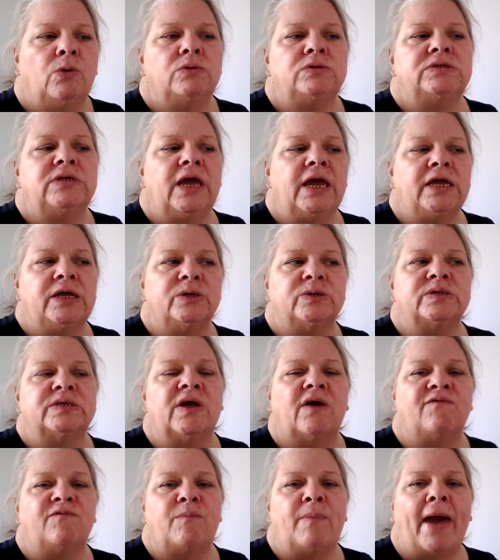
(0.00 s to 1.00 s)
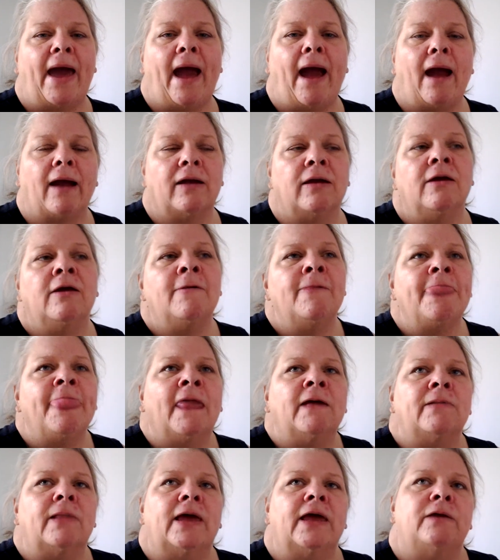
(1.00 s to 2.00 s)
Take yourself back.
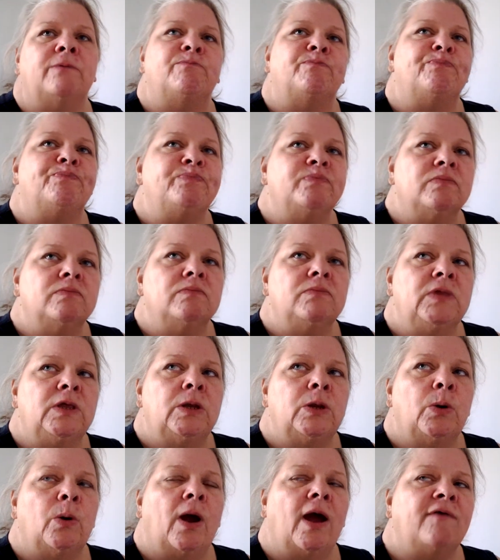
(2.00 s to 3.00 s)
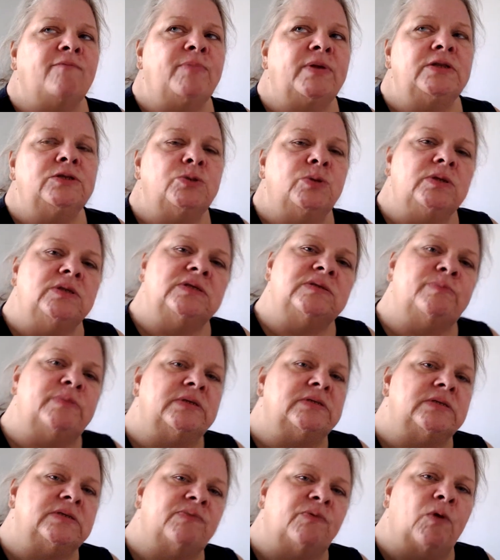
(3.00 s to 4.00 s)
Like, I've been doing this
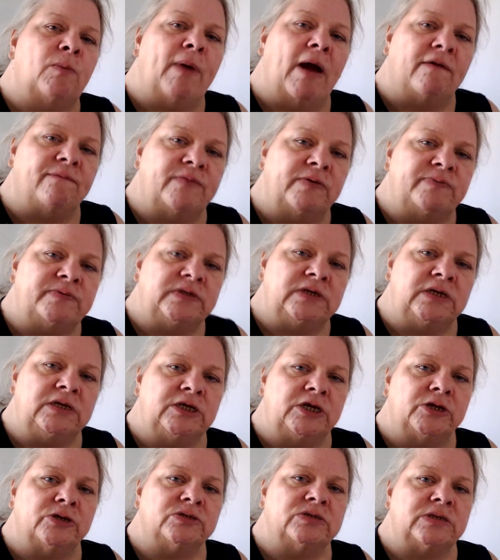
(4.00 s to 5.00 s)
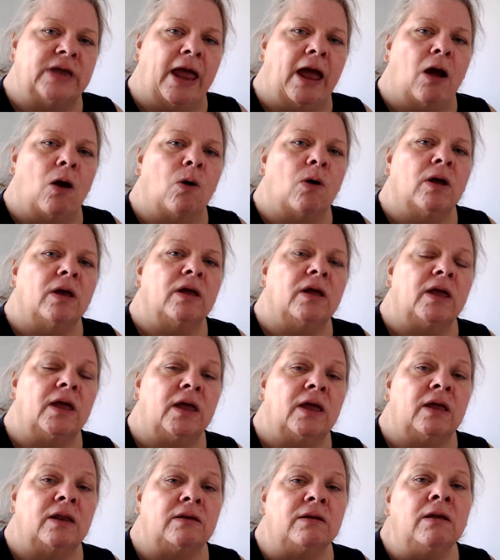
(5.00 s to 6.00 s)
business for about 15 years now,
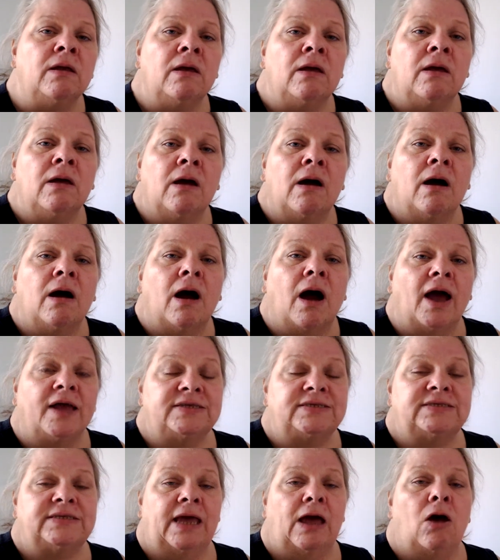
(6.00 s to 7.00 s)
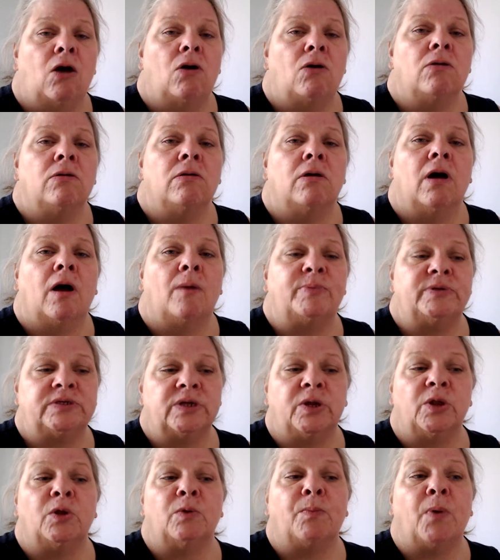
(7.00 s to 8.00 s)
and I sell a
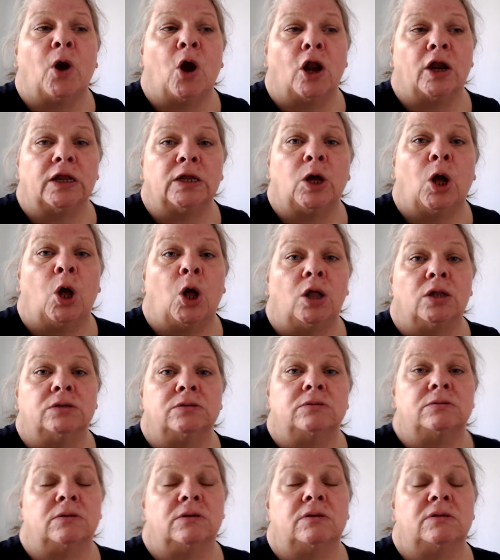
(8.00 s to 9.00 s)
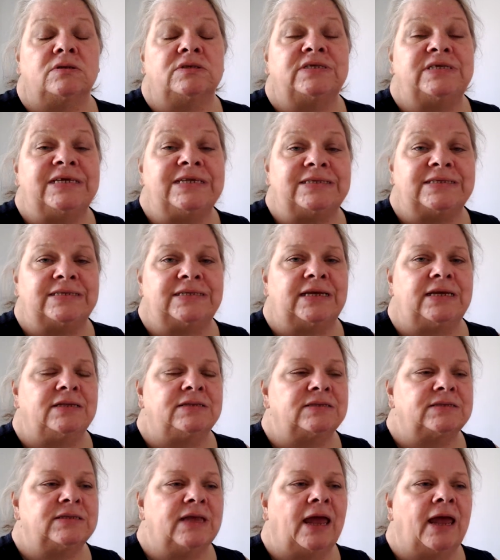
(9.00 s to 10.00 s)
particular product called zeep
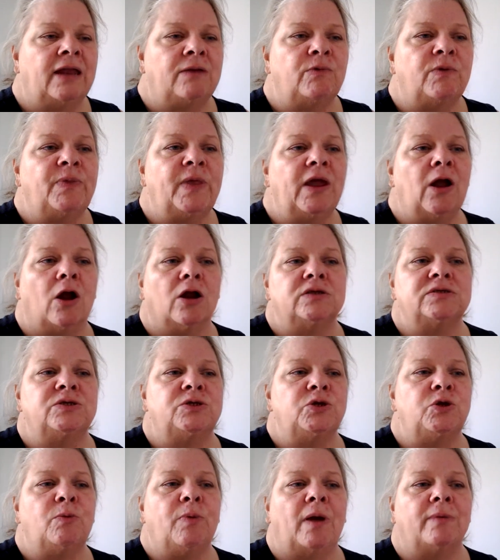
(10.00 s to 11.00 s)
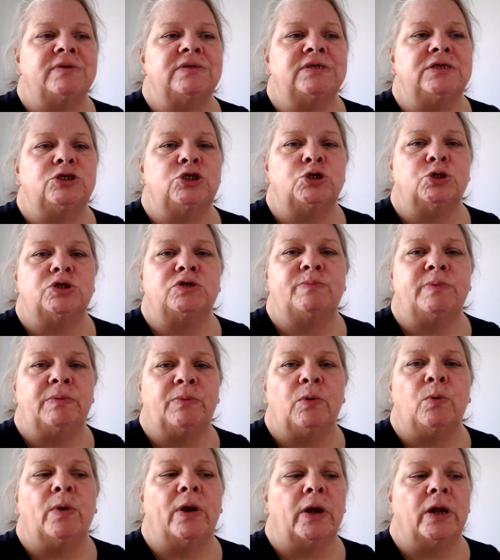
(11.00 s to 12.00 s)
seeps. And what they are is, you probably see Jewish
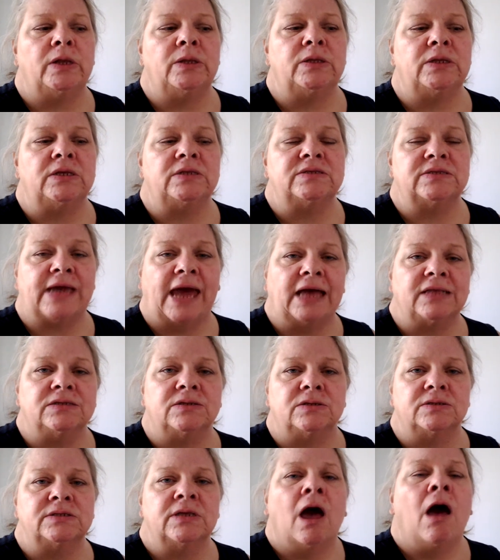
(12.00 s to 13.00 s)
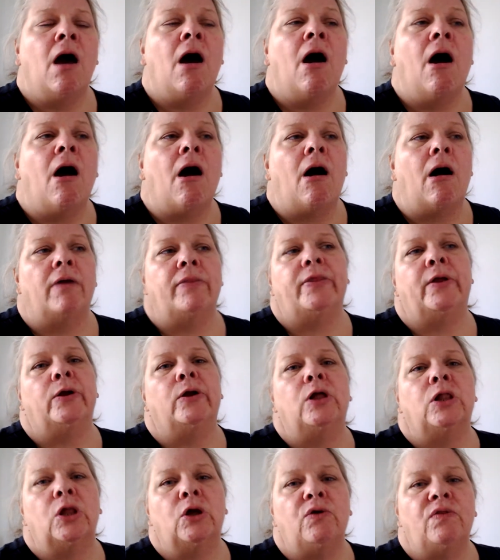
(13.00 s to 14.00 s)
people wearing these tassels on their
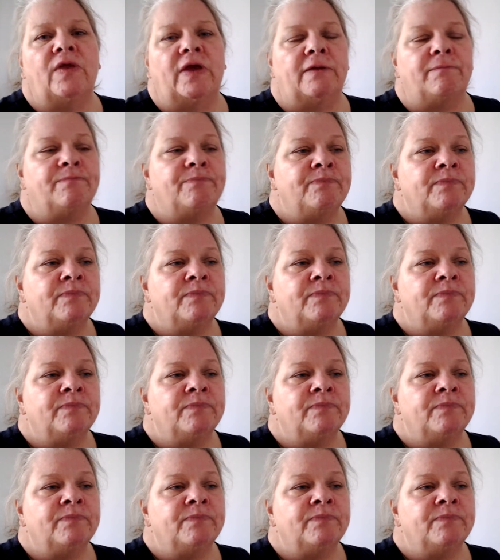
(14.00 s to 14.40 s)
clothing.